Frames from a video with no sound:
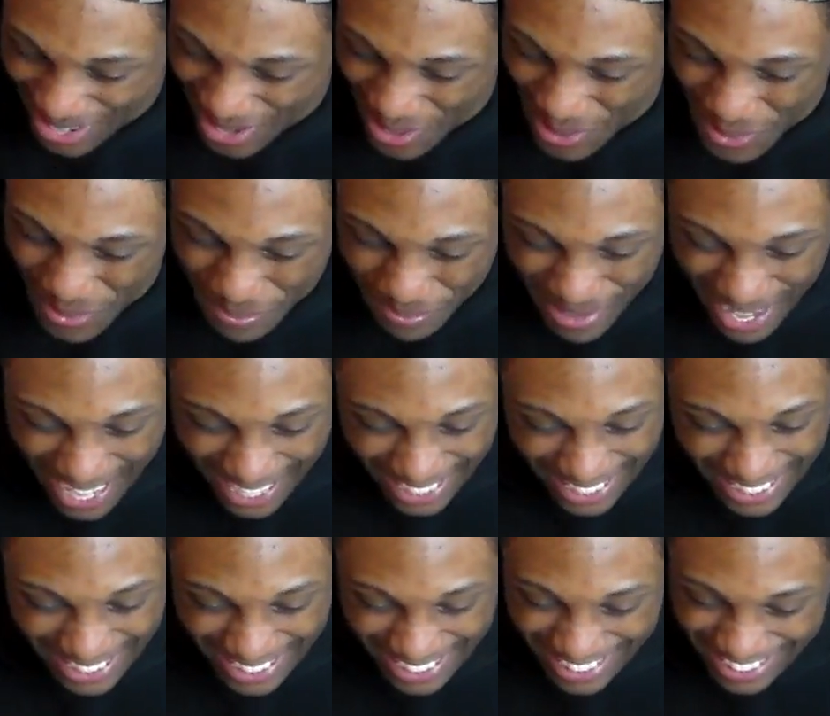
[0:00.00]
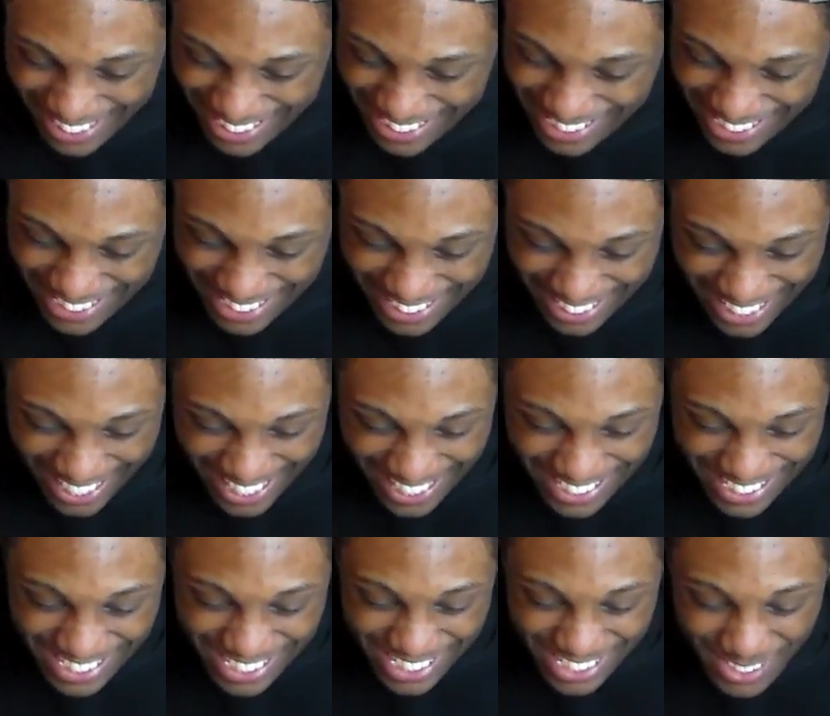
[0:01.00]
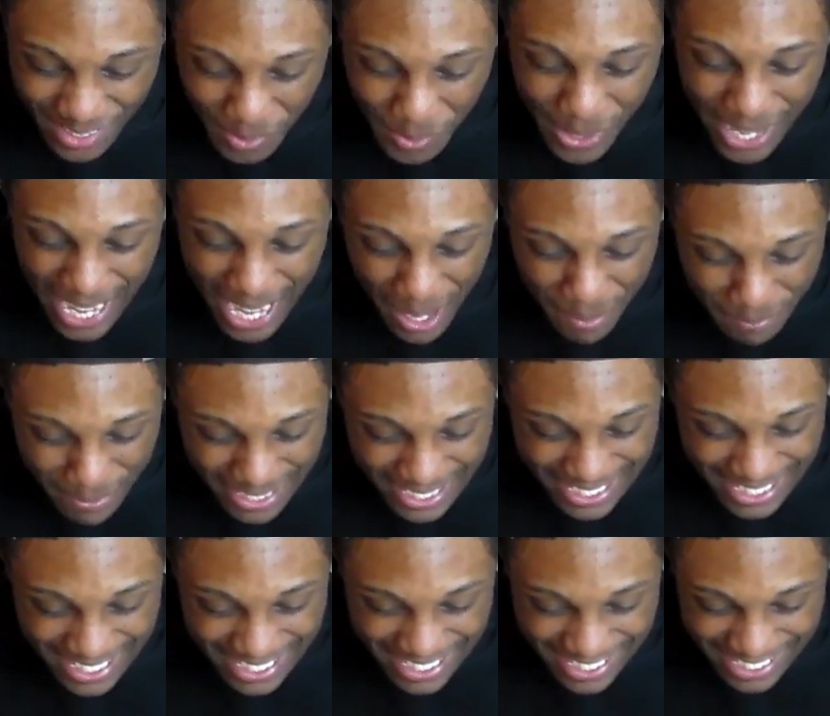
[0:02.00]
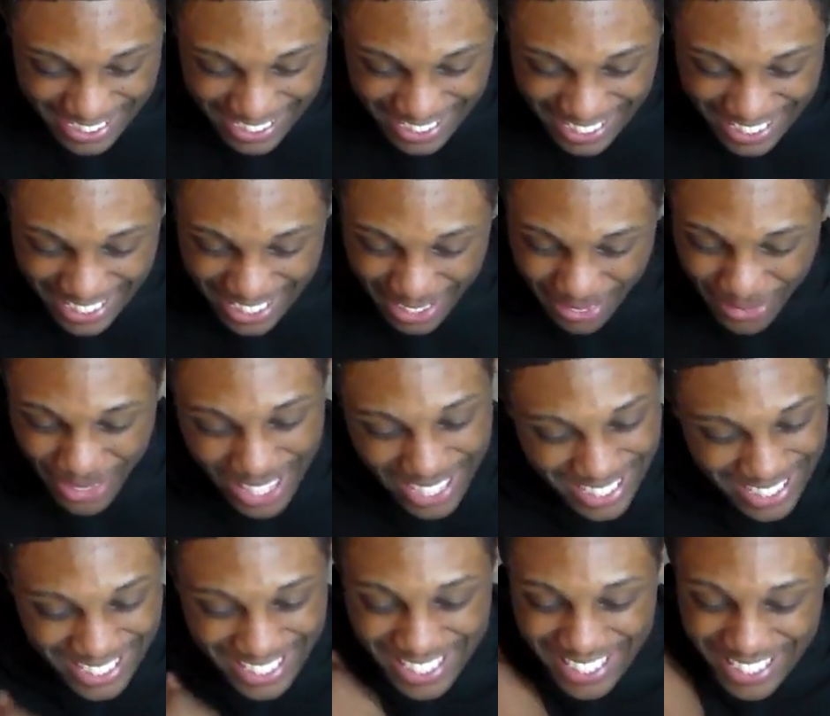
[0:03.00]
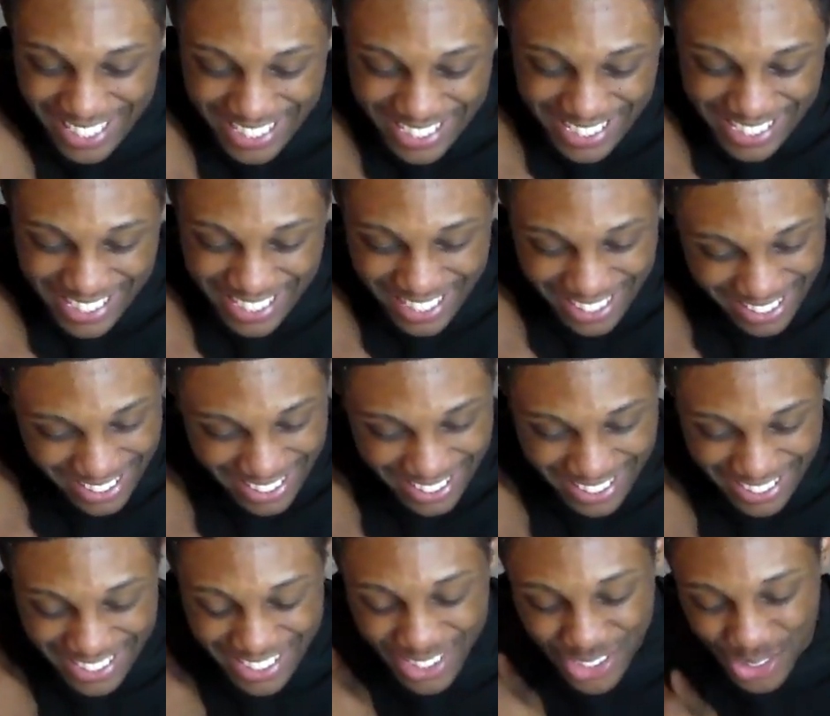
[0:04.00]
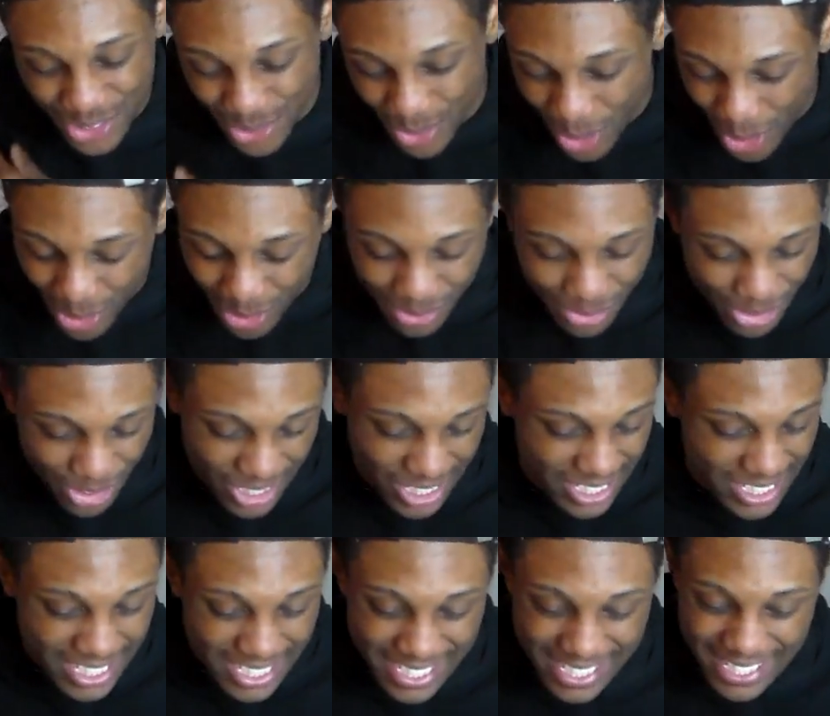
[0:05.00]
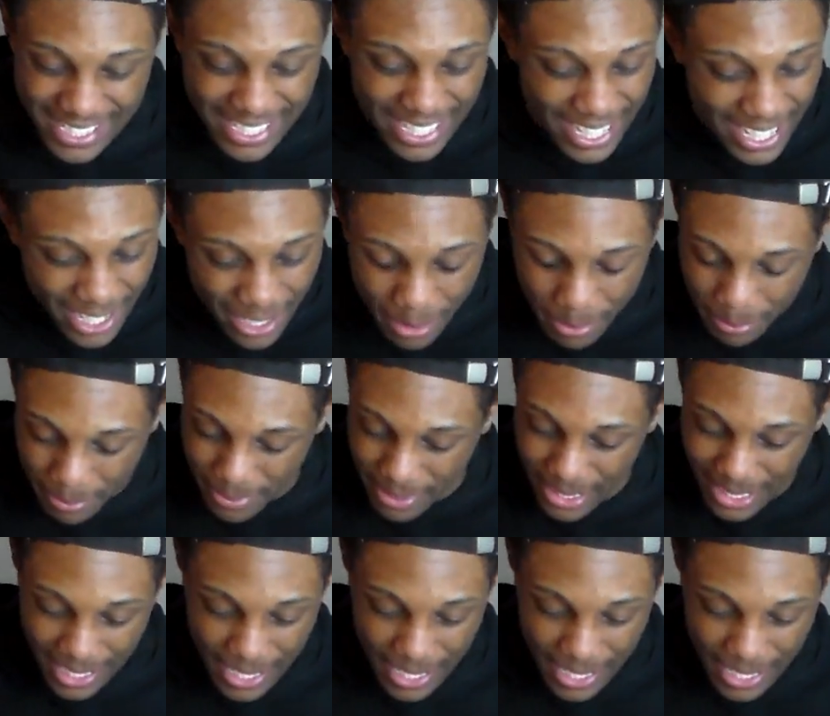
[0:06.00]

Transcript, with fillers: Oh my goodness. It's just so epic to see it. Like, he is killing this drone footage, his team.